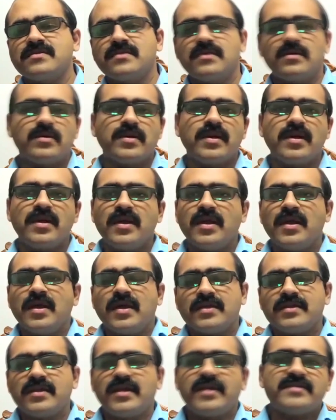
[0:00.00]
Okay,
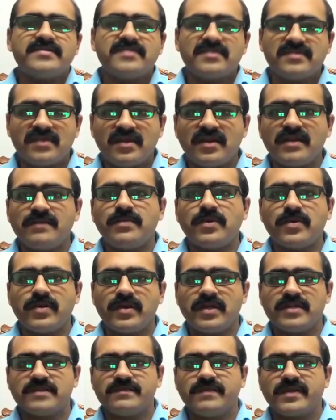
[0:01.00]
that is the third important
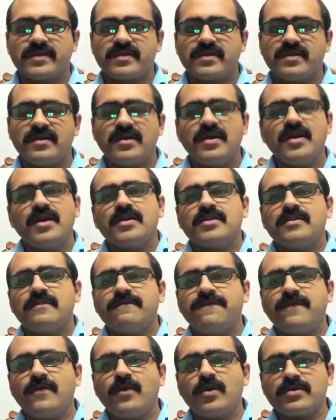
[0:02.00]
aspect. The
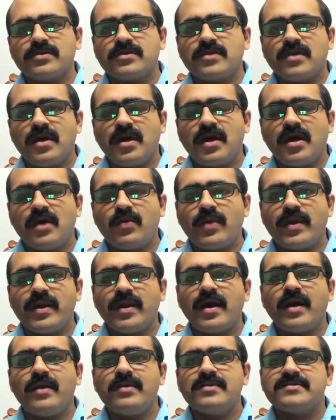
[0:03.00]
fourth one
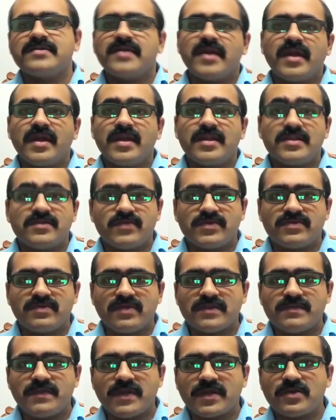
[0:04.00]
I'll say is with
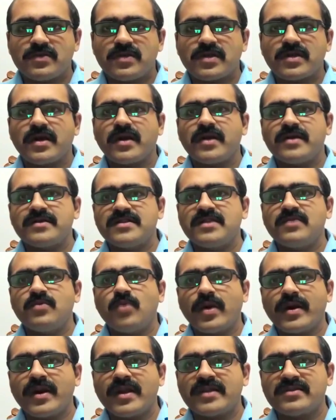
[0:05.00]
respect to the currency
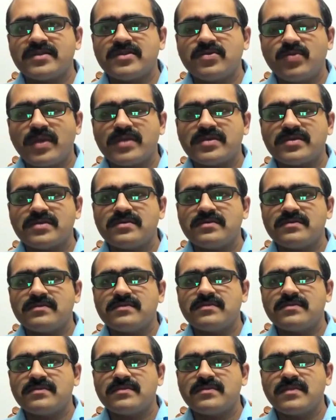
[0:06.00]
warlike situation.
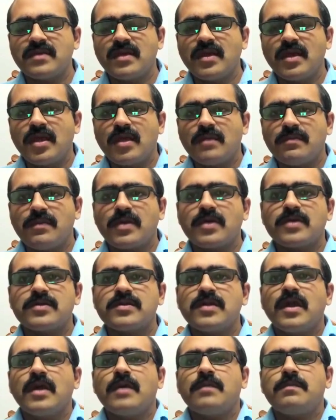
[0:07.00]
Because
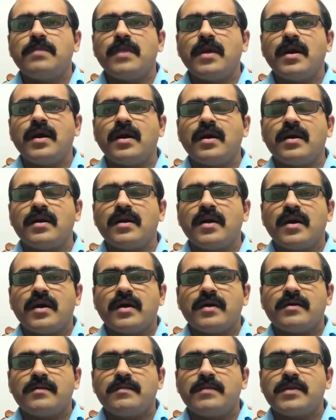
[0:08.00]

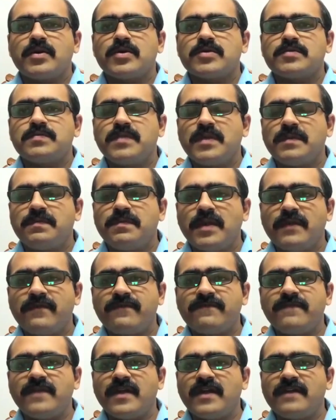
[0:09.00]

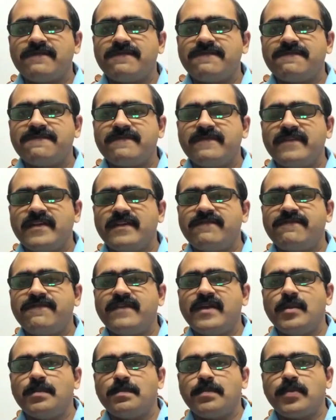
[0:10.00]
if
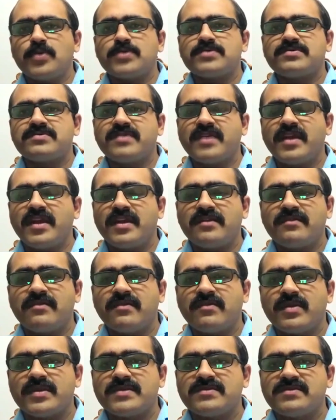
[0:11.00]
we impose trade
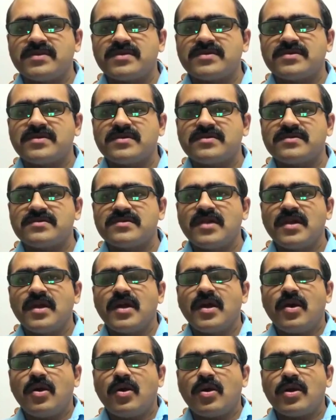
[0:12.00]
restrictions
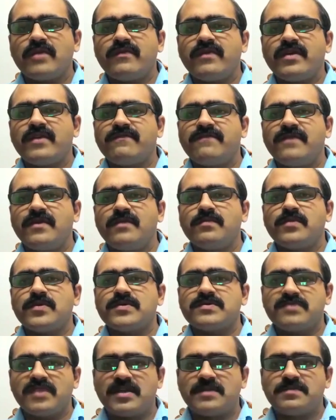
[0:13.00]
or even if we impose
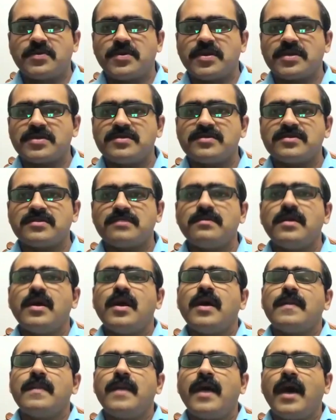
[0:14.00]
trade protectionism,
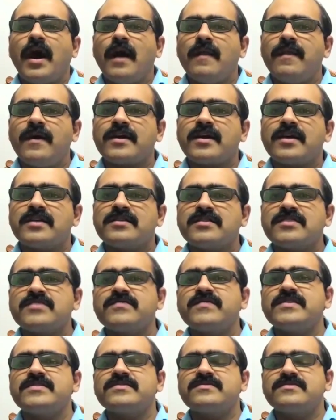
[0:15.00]
the other countries
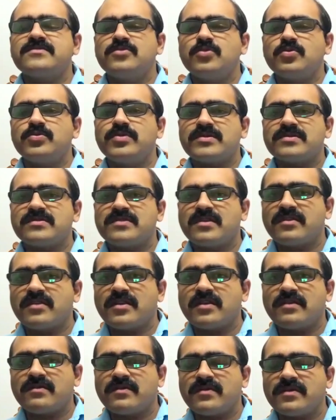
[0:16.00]
will do the
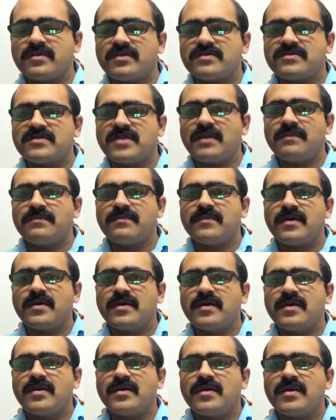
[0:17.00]
same.
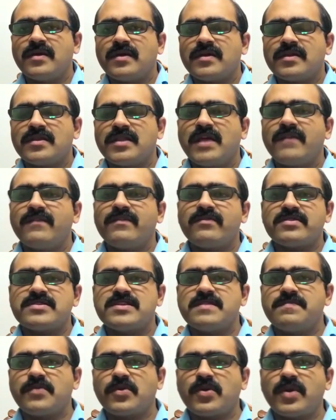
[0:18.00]
They will
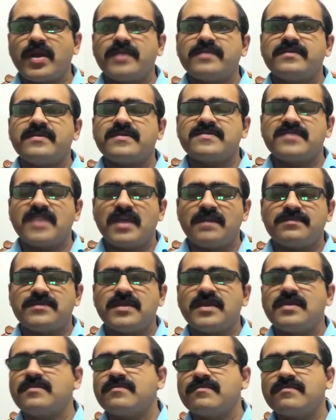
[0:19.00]
reciprocate the same
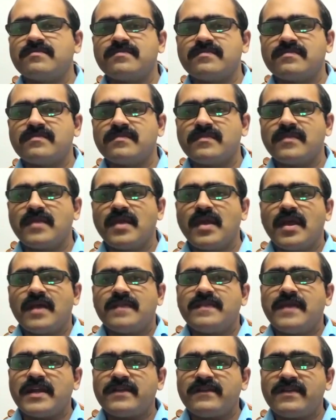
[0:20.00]
thing.
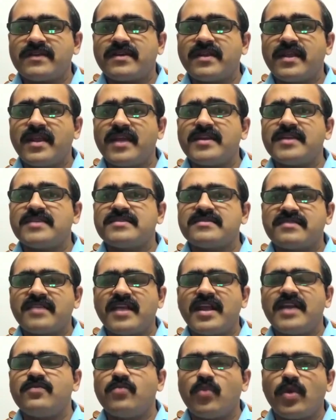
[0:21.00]
That will create a
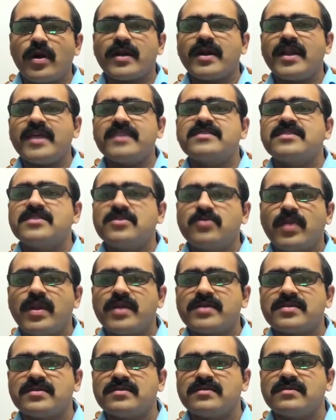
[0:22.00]
trade war-like
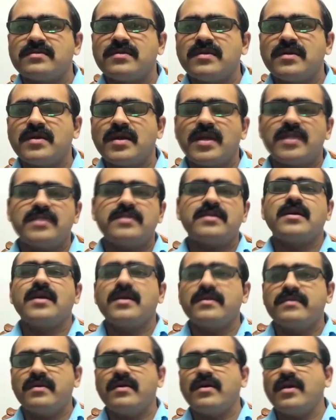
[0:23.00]
situation in
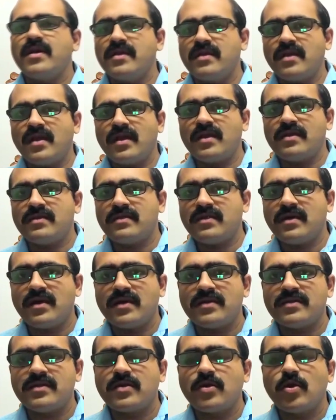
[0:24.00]

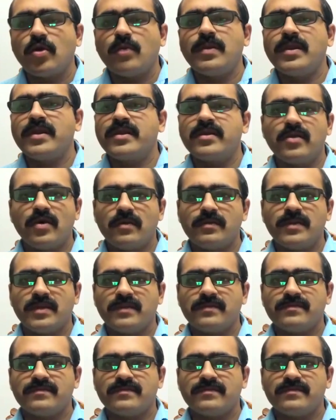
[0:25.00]
the global economy.